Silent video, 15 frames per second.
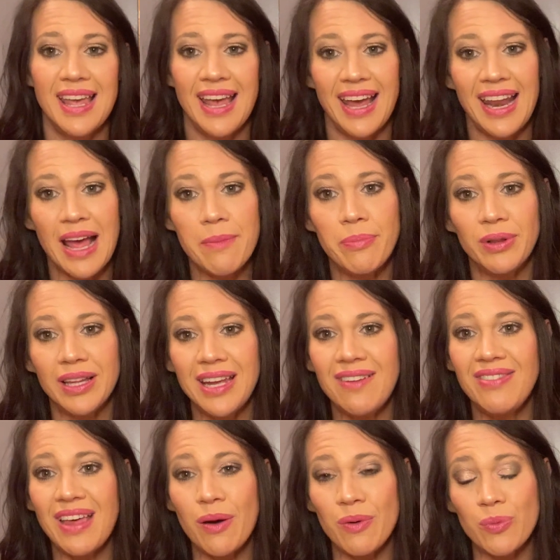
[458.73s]
And I believe
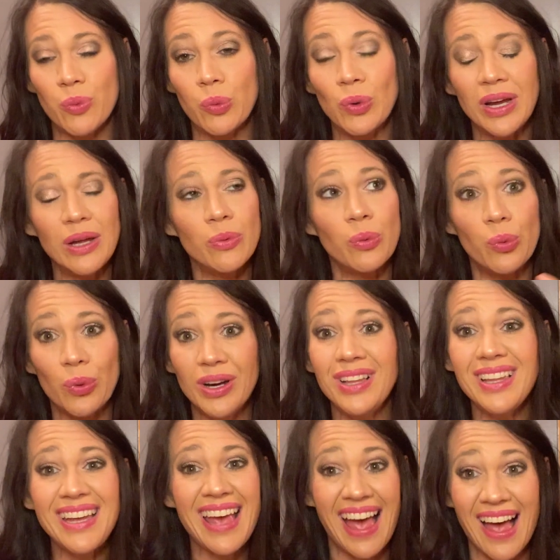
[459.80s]
that it
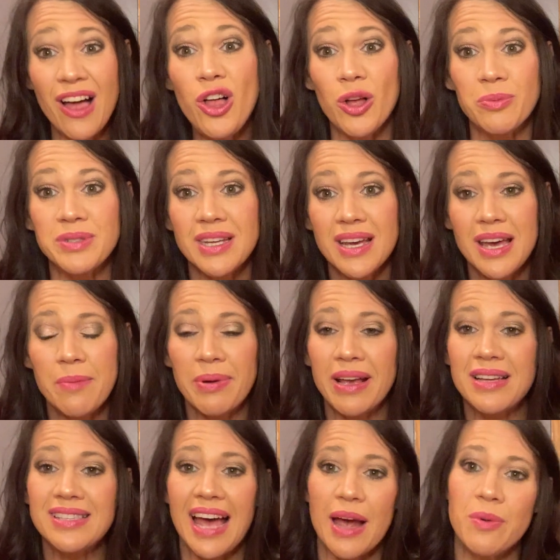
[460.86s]
really helped
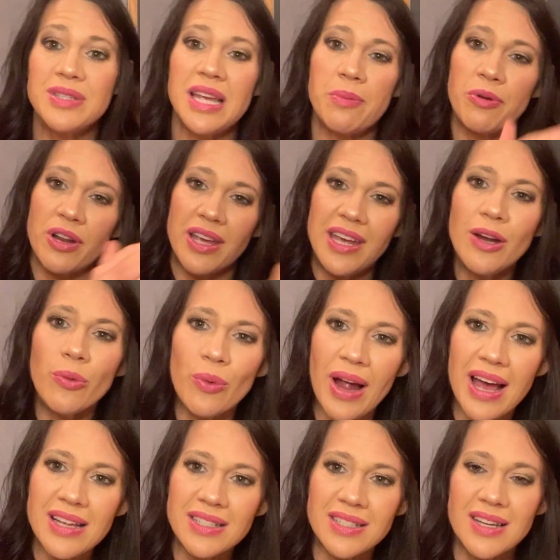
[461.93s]
because I was able to get
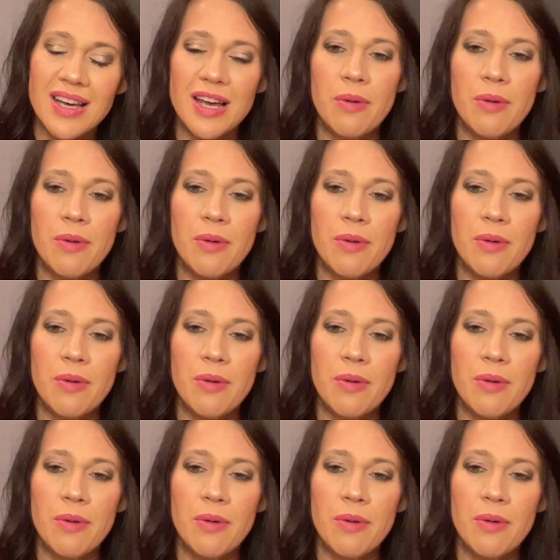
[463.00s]
rest,